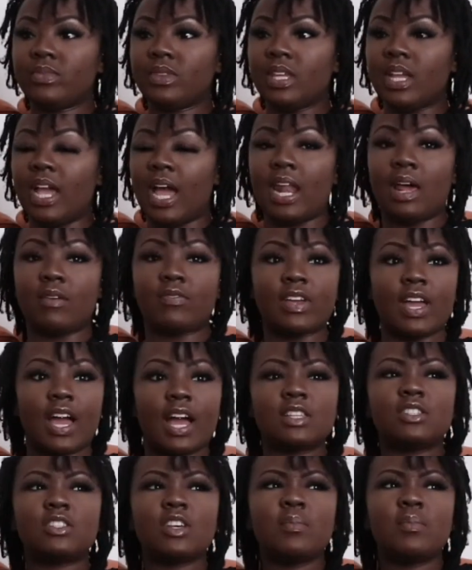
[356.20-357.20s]
I've
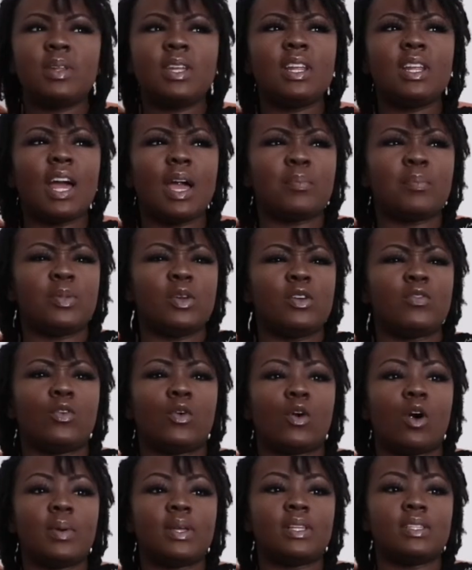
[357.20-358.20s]
had so many like beautiful
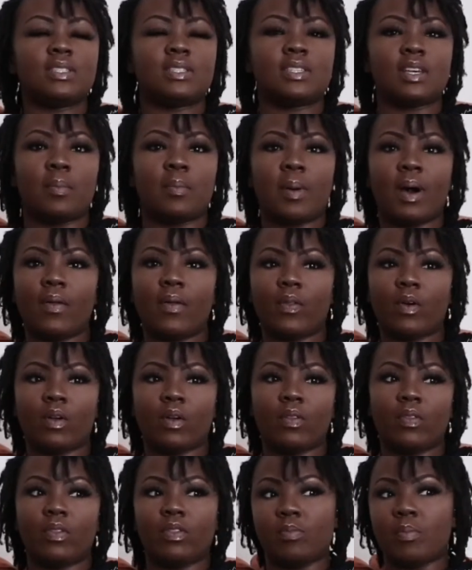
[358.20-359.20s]
comments about
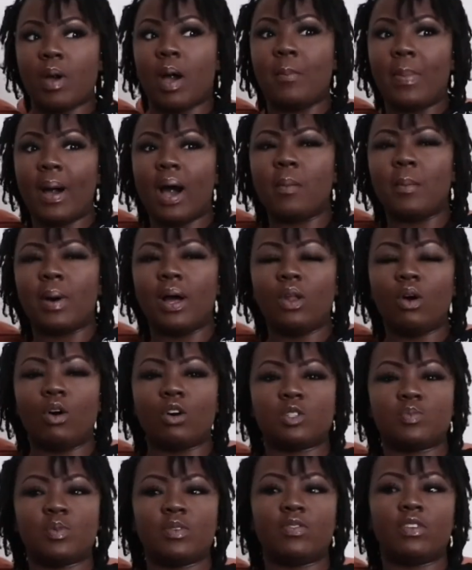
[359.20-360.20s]
my
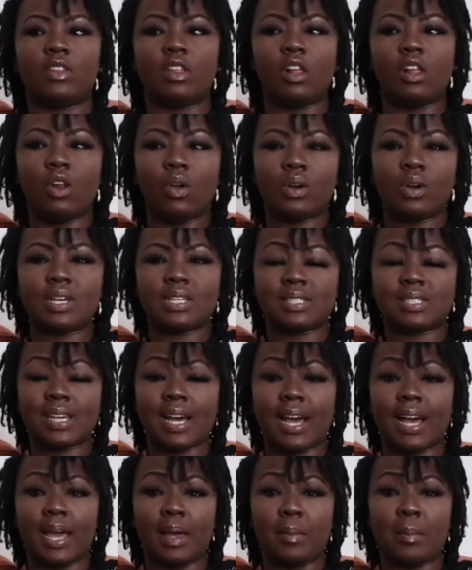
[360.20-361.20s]
locks, but for the longest
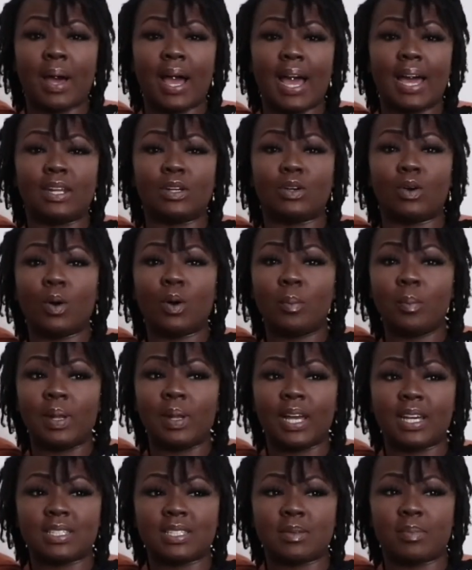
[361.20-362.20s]
time I had a
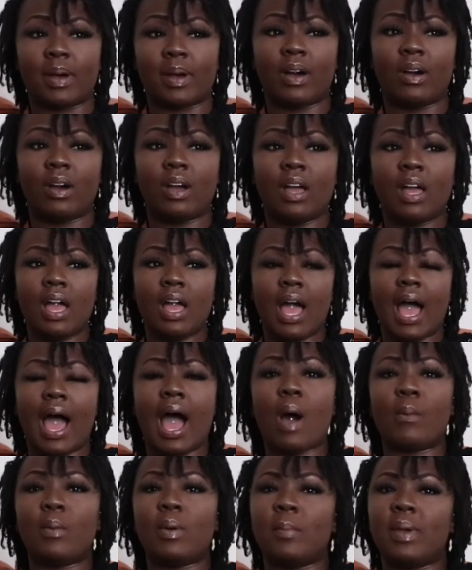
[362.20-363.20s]
complex about
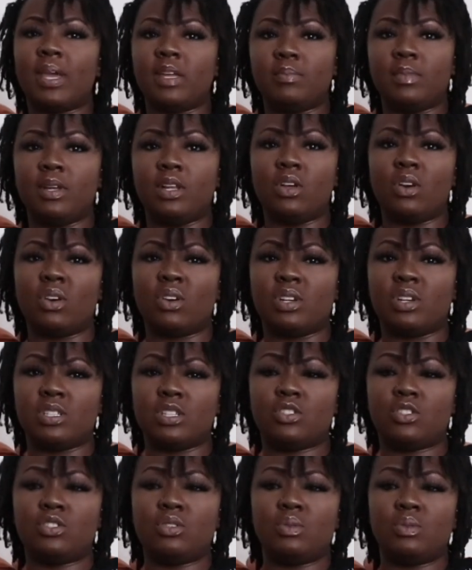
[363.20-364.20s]
how it made me look. Is
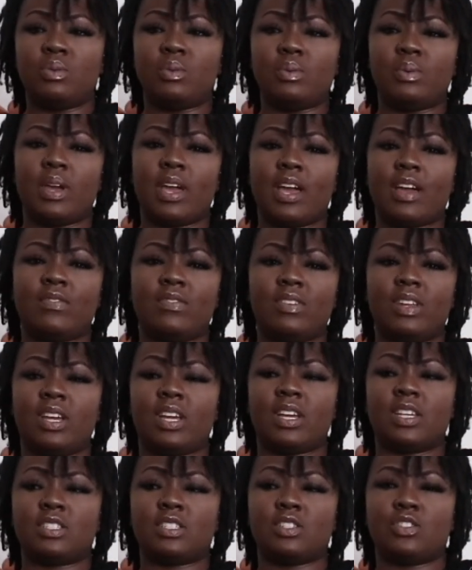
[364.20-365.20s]
it too
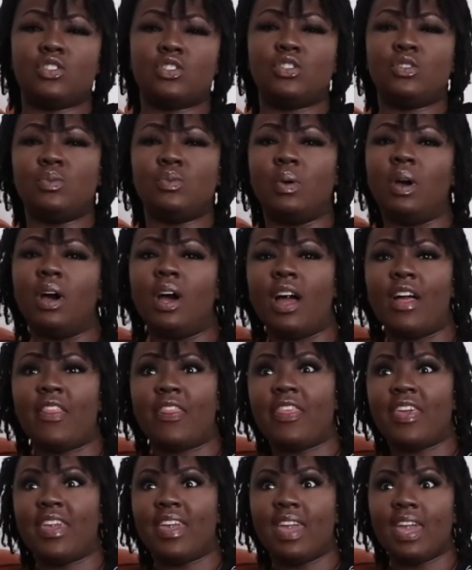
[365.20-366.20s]
ethnic? Is it too
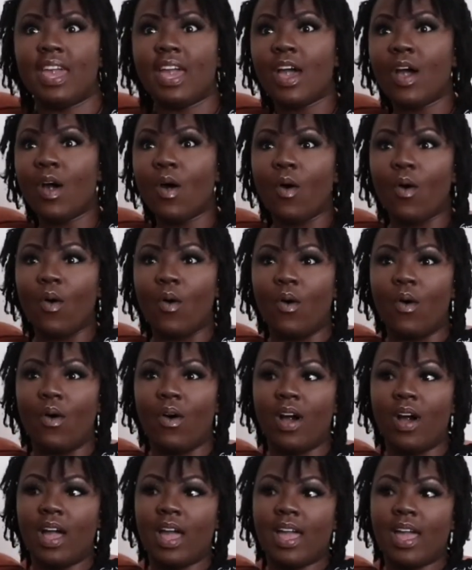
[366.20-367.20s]
earthy?
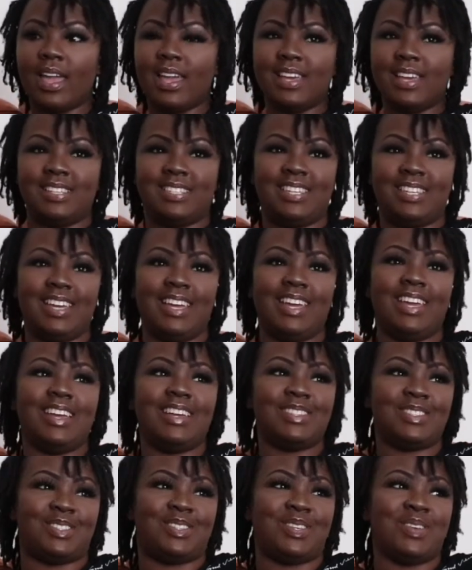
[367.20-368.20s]
Or is
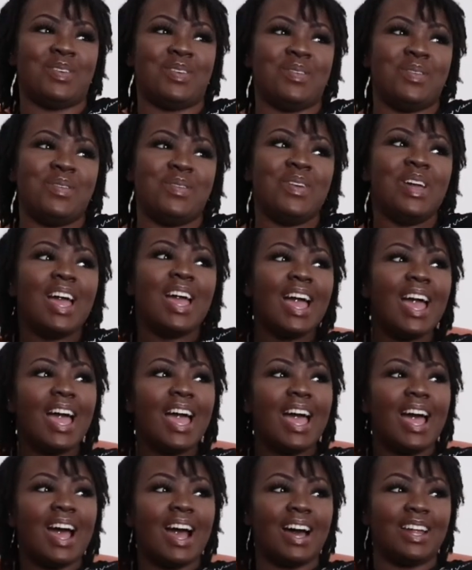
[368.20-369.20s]
it too,
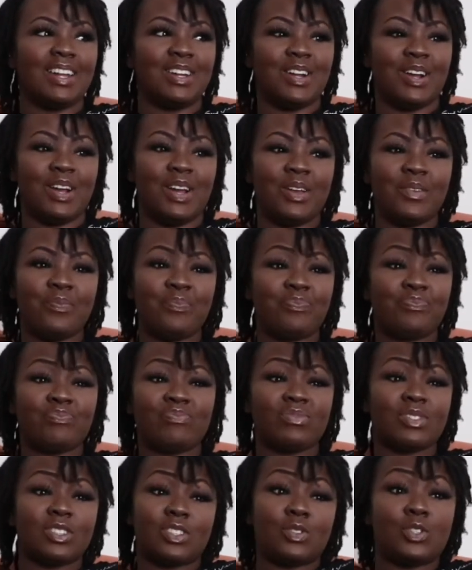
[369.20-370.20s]
I don't know,
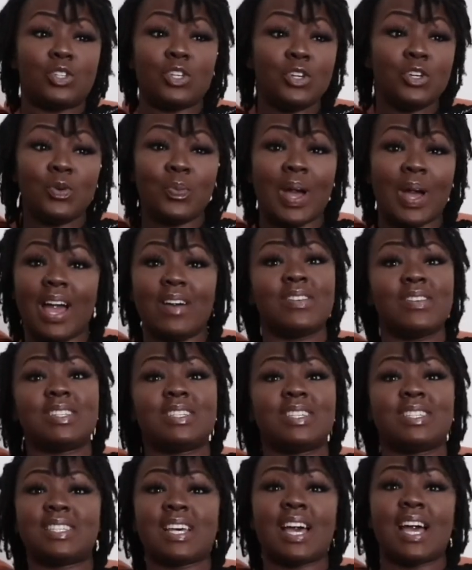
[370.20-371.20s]
to whatever
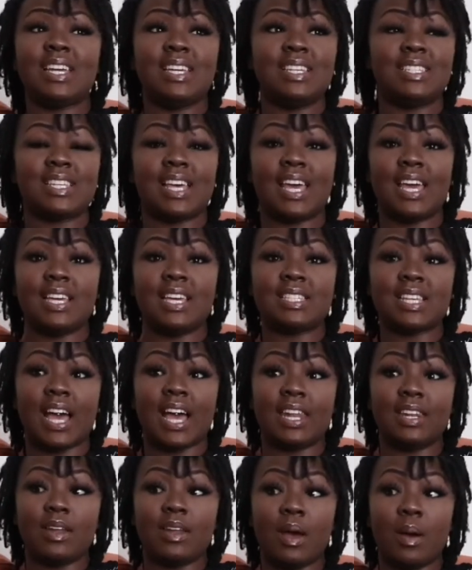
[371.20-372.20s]
society says?
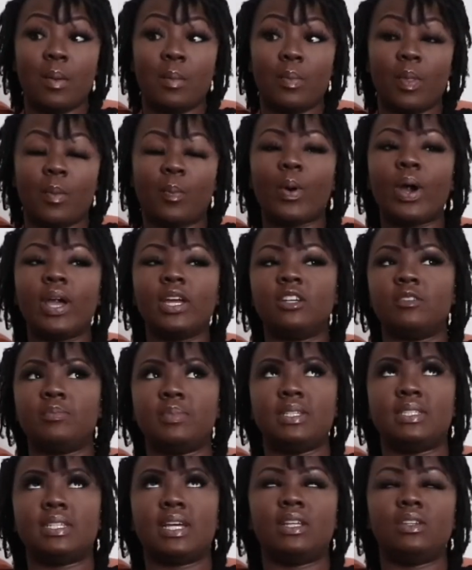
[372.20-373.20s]
And the point of
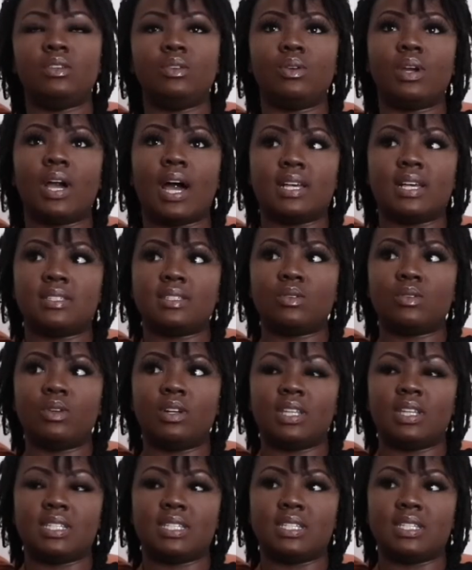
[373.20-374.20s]
me telling you guys all of
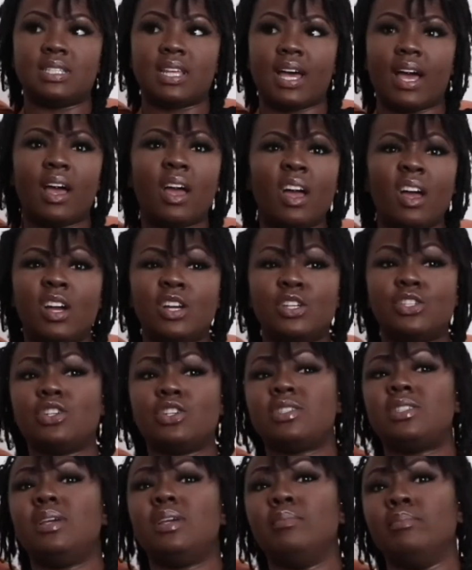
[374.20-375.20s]
this is that
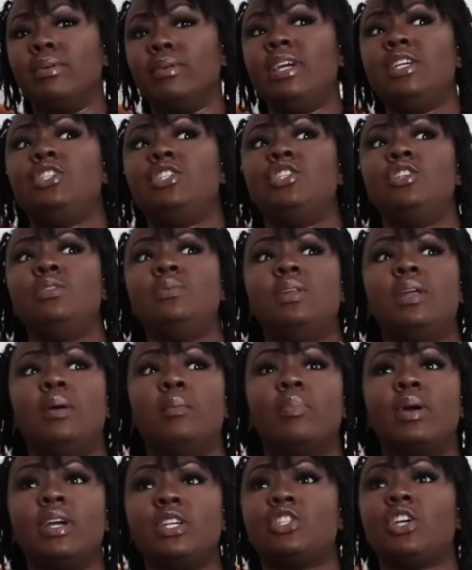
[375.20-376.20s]
just embrace you and
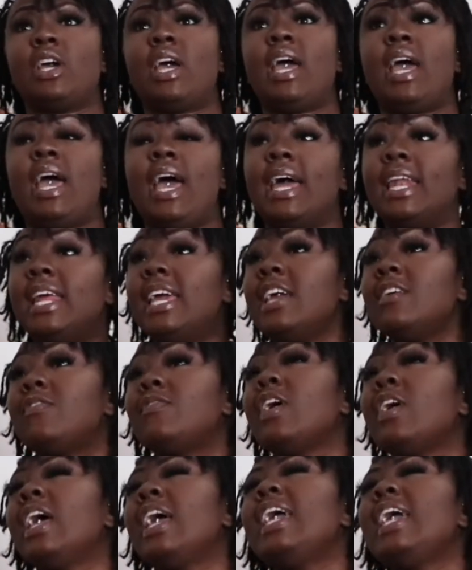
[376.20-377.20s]
embrace your hair. And even
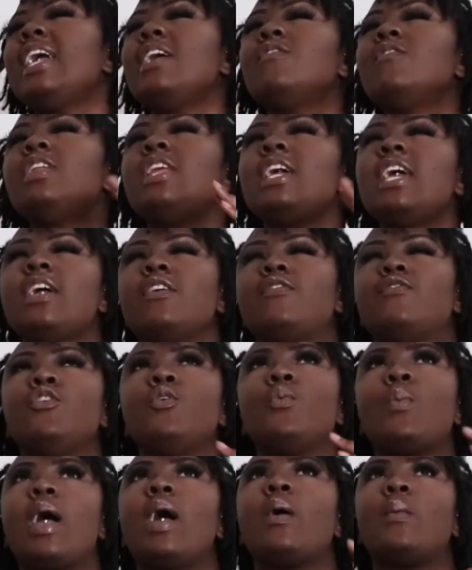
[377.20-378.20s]
if
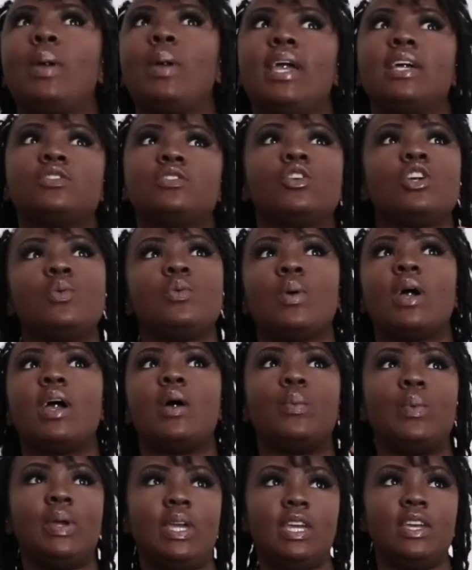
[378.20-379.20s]
you wear wigs or you wear
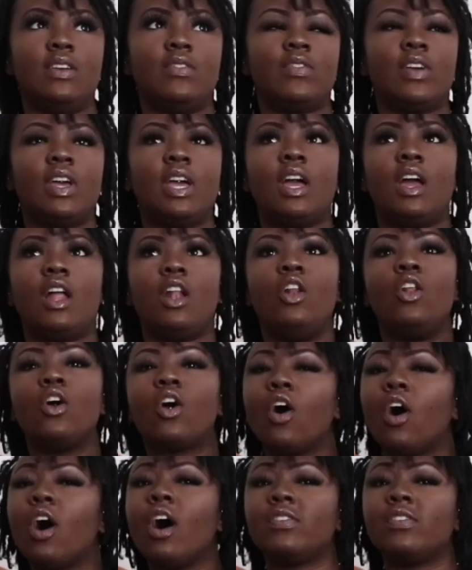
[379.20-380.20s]
weave,
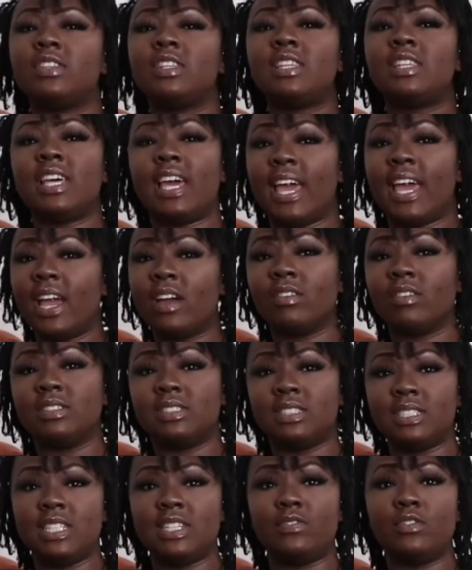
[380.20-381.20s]
look after the hair
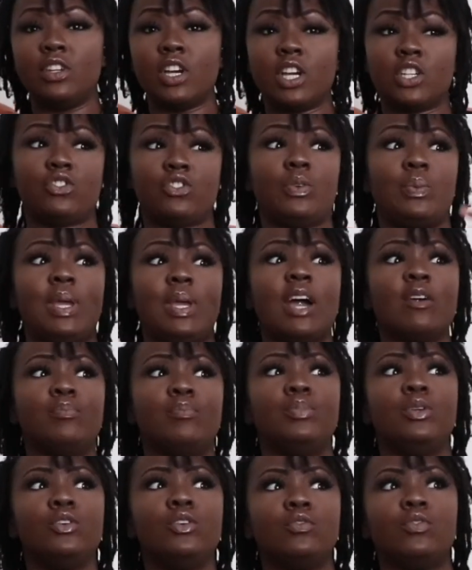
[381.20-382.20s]
underneath, nurture it. We have
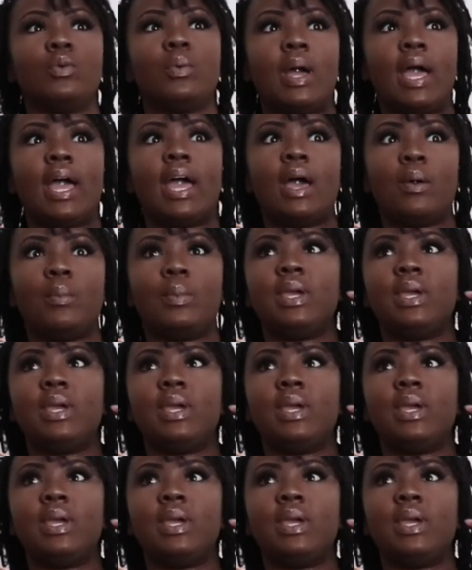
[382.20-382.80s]
beautiful hair.